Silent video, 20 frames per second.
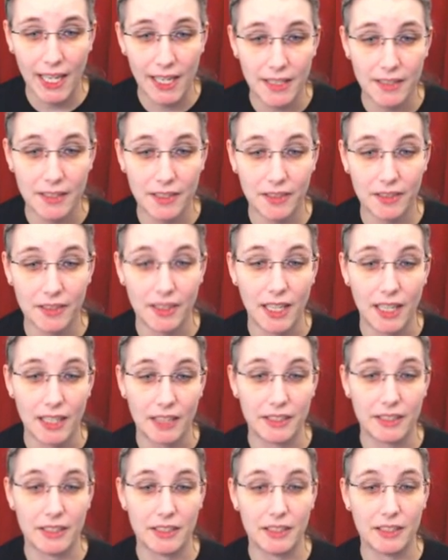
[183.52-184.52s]
and
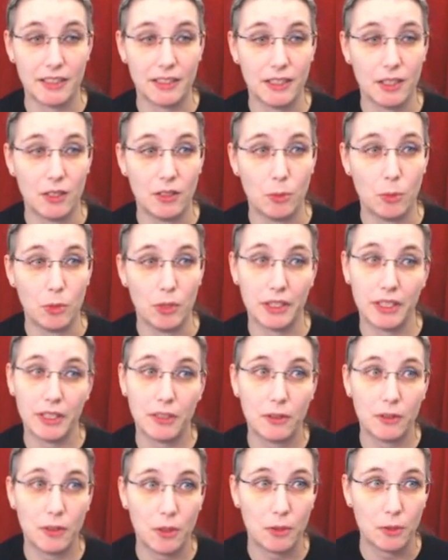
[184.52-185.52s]
started
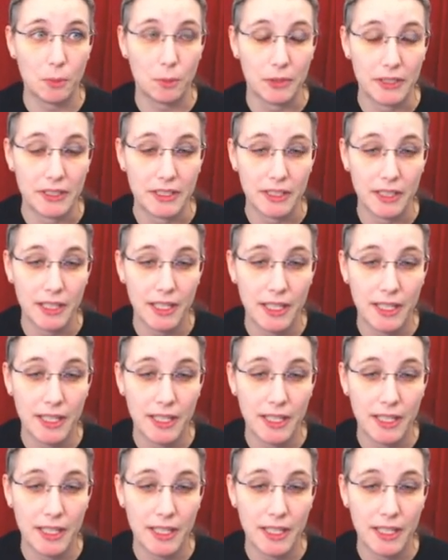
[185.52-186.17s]
working on Octoprint.